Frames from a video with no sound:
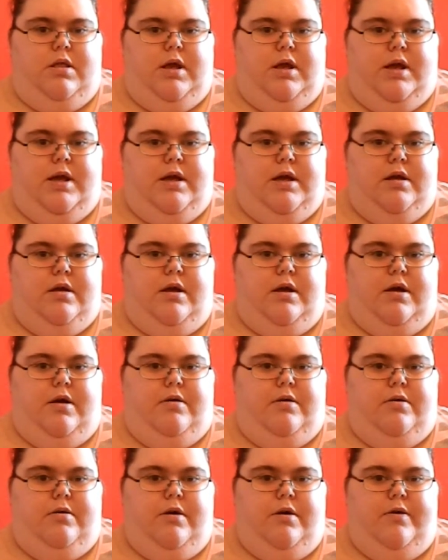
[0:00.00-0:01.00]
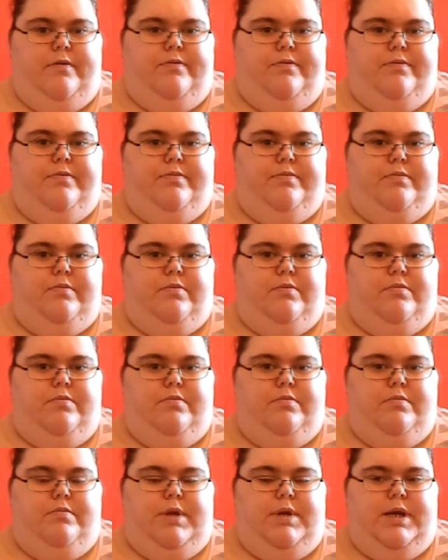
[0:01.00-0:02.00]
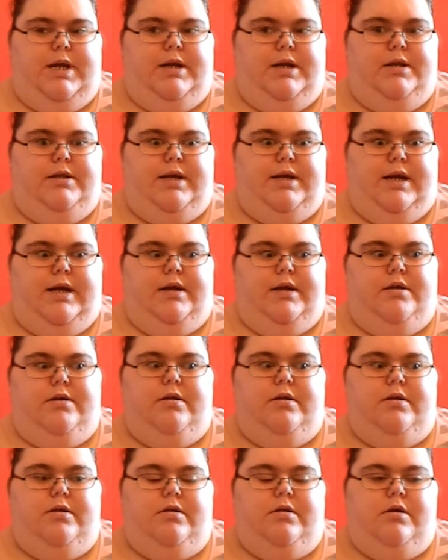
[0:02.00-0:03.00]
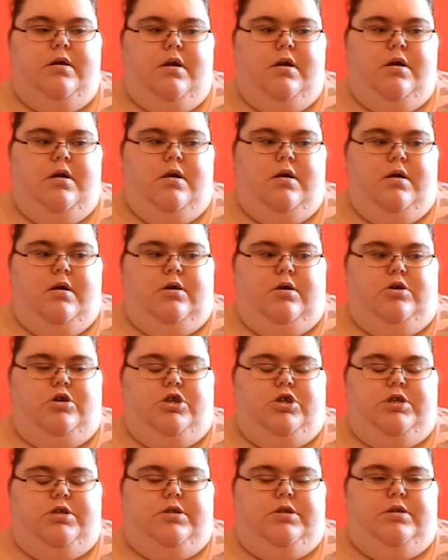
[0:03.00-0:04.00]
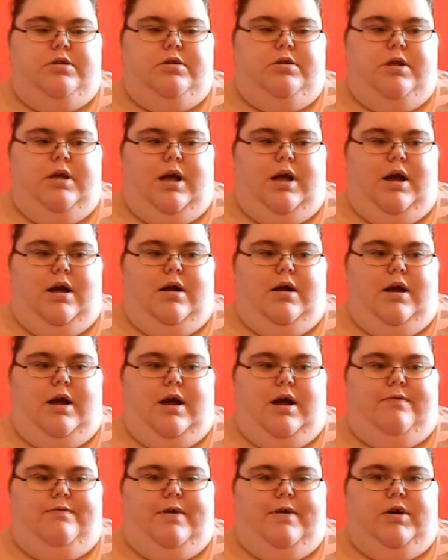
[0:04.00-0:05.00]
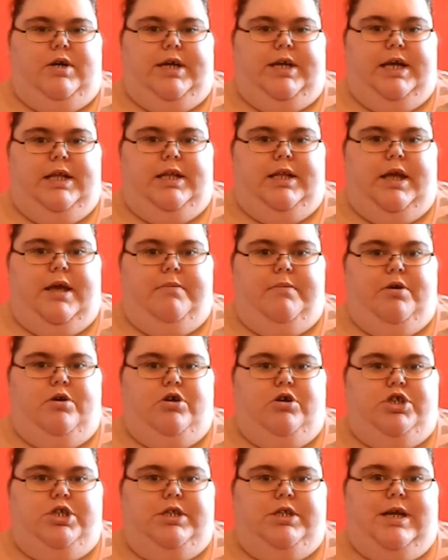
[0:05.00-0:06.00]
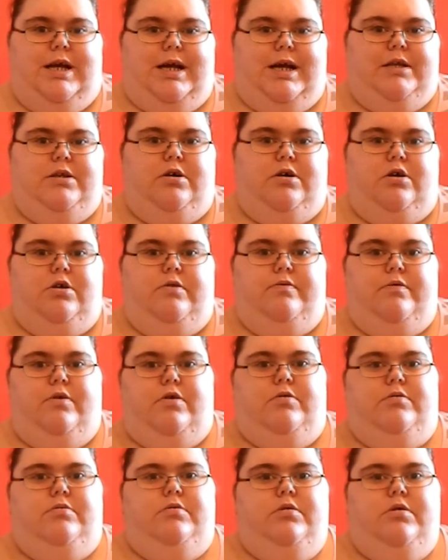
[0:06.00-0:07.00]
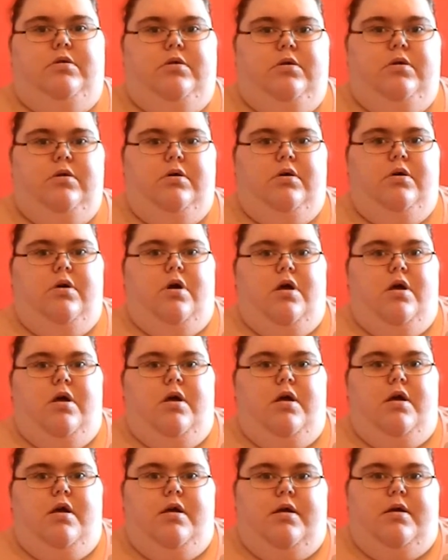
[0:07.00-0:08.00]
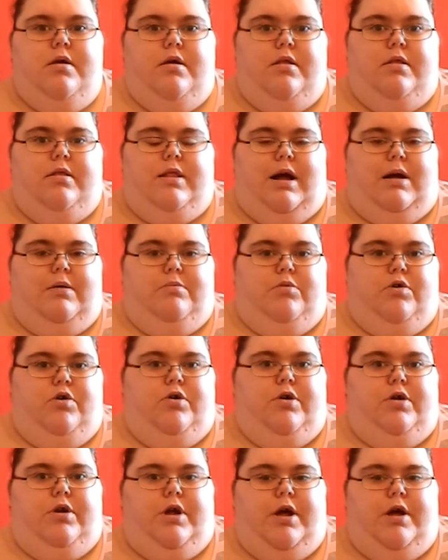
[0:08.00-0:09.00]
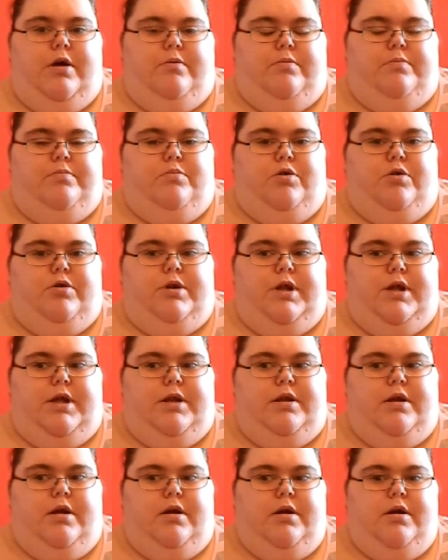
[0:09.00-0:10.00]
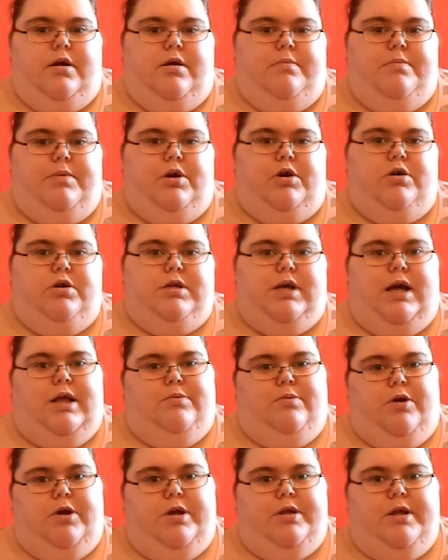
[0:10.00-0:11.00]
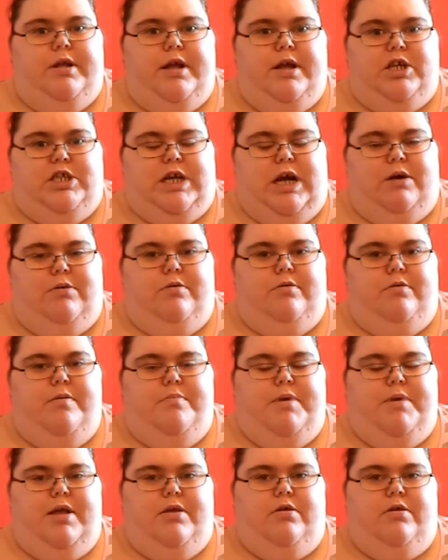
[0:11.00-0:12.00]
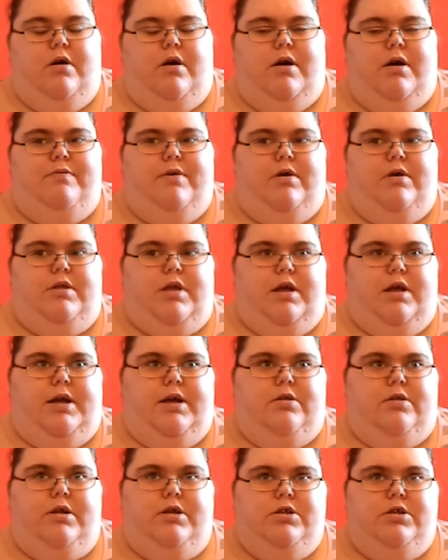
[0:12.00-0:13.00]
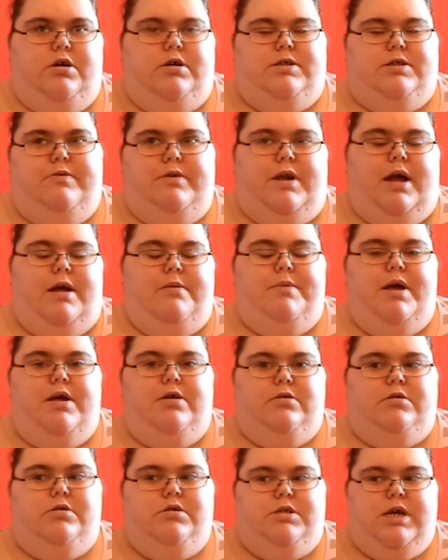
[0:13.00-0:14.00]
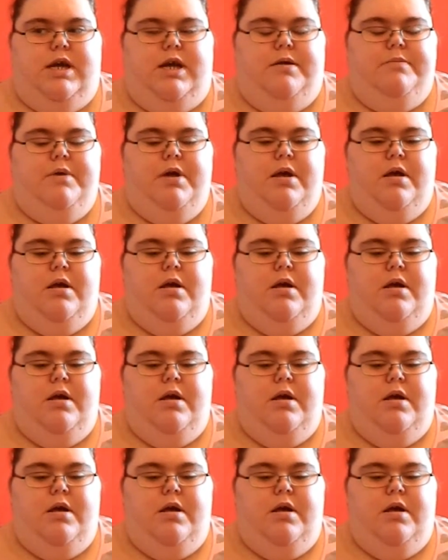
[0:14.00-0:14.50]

of my nana dying, and cause I felt guilty because she died on her own that morning, because I'd wanted an extra hour in bed, so I felt dead guilty, so I was having nightmares all the time.